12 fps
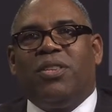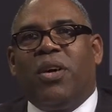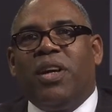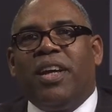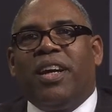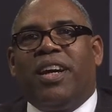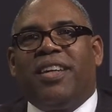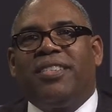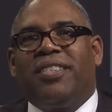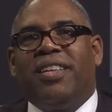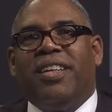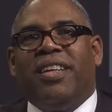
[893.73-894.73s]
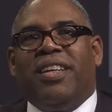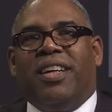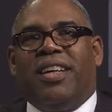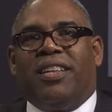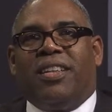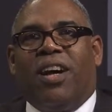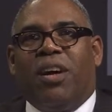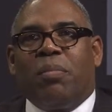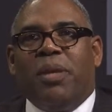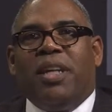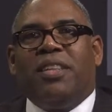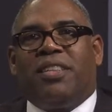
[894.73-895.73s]
Joining us in Long
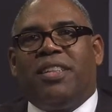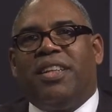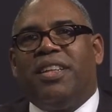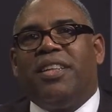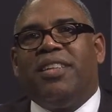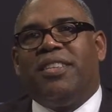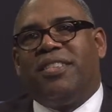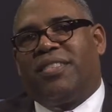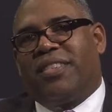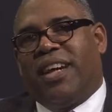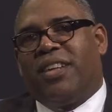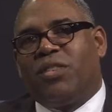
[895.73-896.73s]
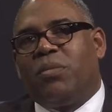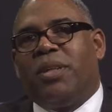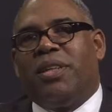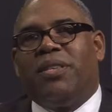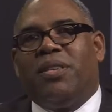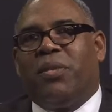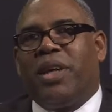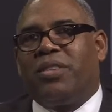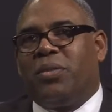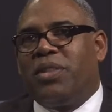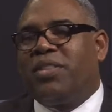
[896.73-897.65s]
Beach is Councilman Rex